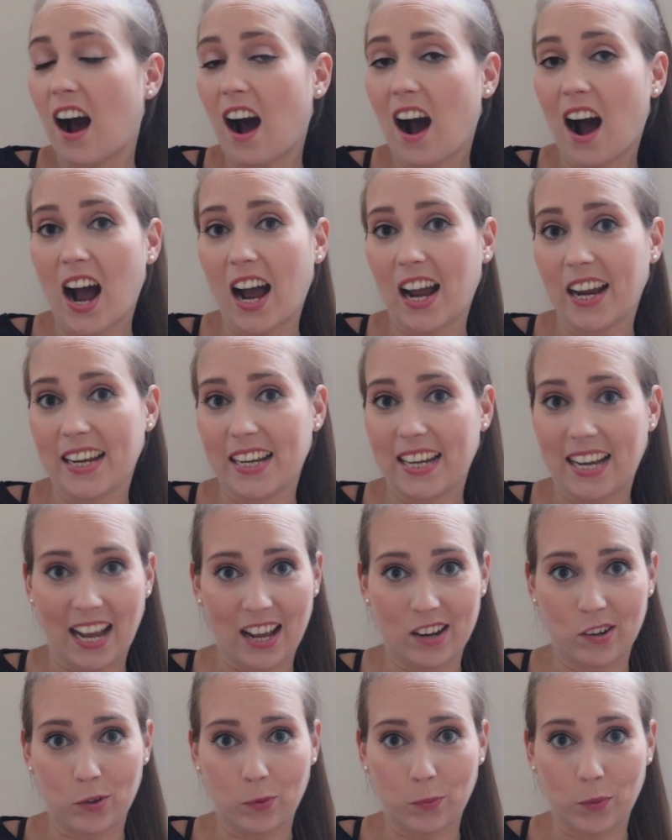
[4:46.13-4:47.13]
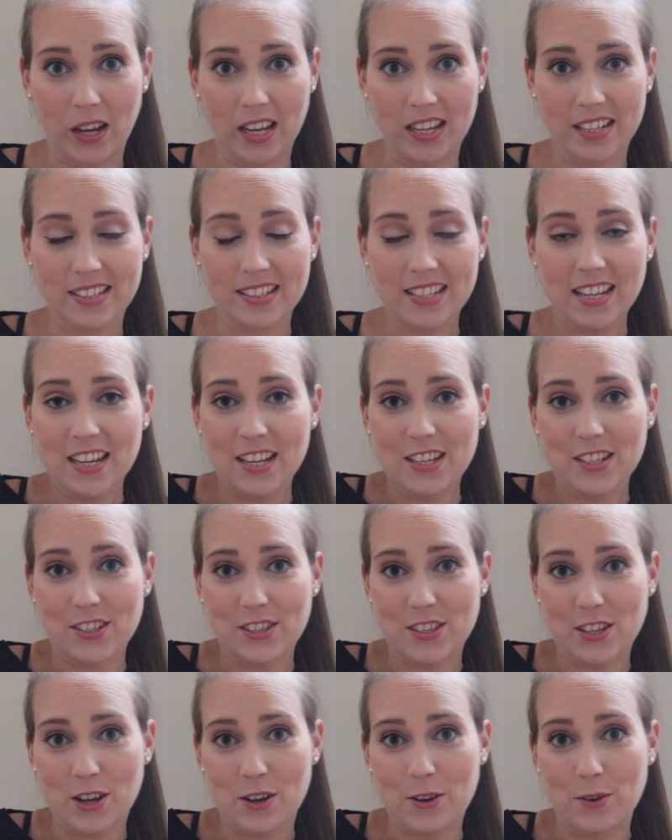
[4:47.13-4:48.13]
I cannot wait.
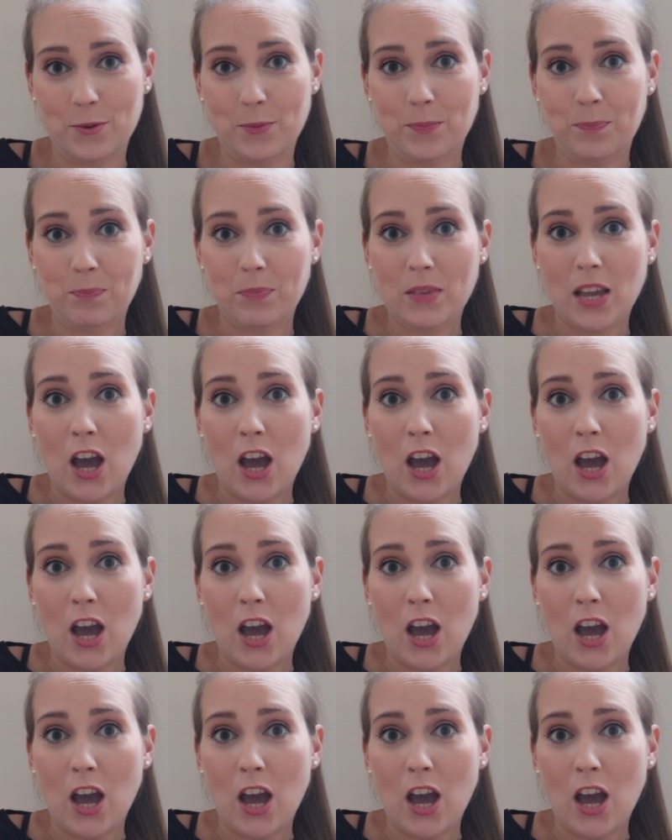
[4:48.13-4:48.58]
So